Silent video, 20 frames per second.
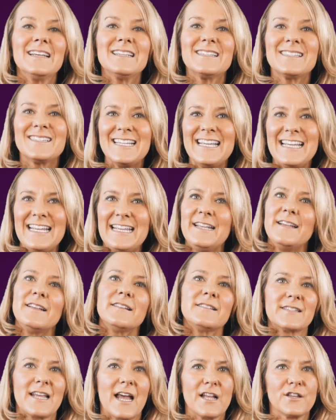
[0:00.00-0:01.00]
C
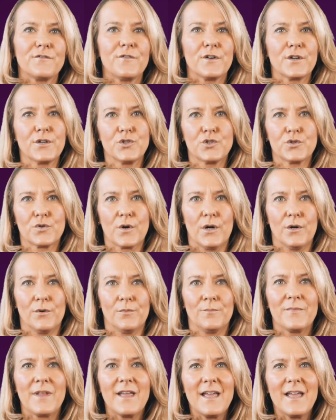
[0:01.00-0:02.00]
stands for control.
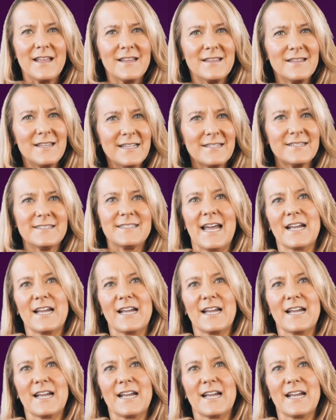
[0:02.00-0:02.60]
This